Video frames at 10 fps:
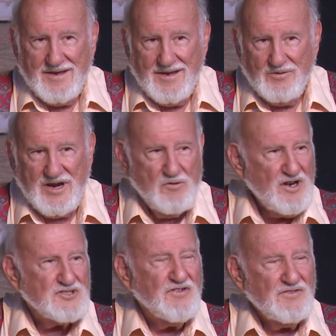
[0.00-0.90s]
when he
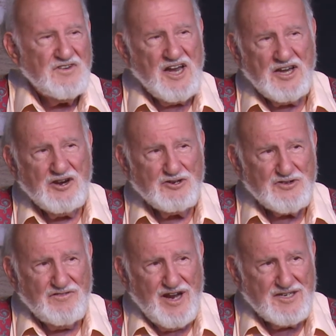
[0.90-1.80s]
reached 15 years
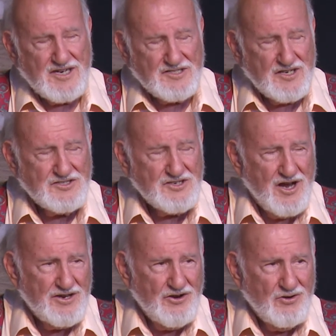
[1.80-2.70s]
of age, I said,
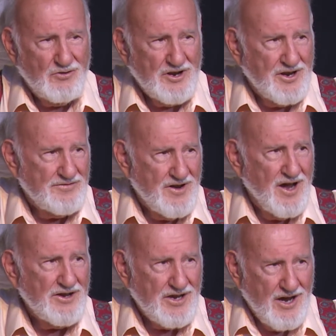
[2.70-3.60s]
son, you're old enough now,
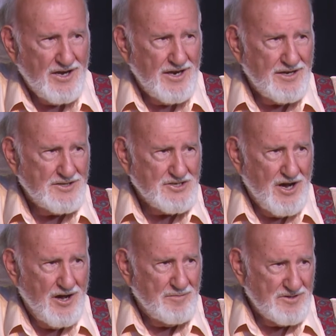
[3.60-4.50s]
you got to get a
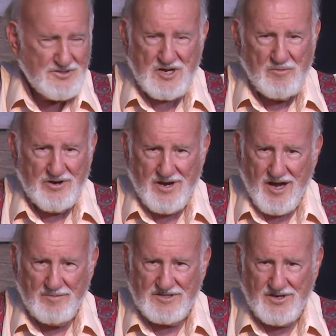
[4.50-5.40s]
job. It's
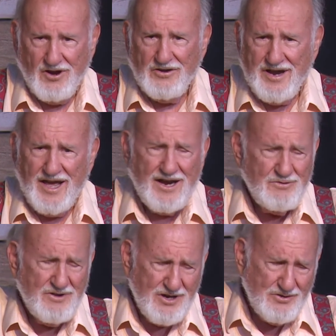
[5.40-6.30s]
summertime. He said, oh, Dad, I
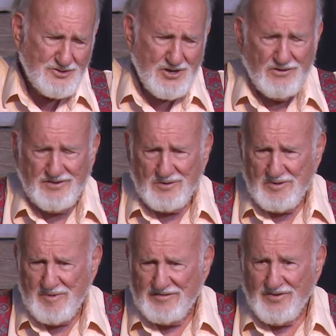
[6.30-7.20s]
want to go surfing with
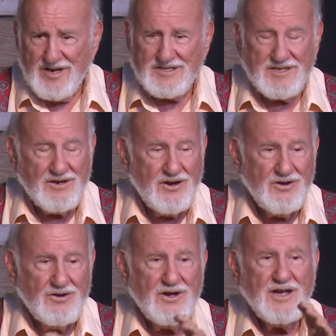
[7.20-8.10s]
my friends.
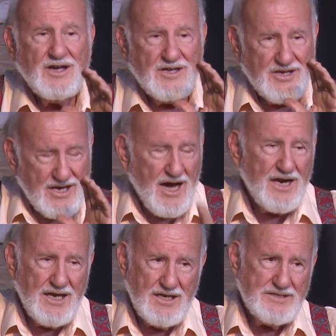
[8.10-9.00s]
No, you got to
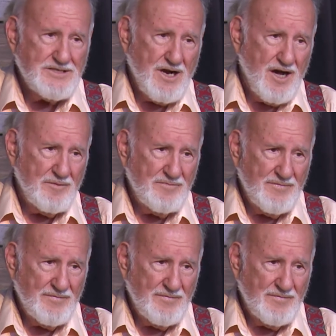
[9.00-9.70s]
get a job.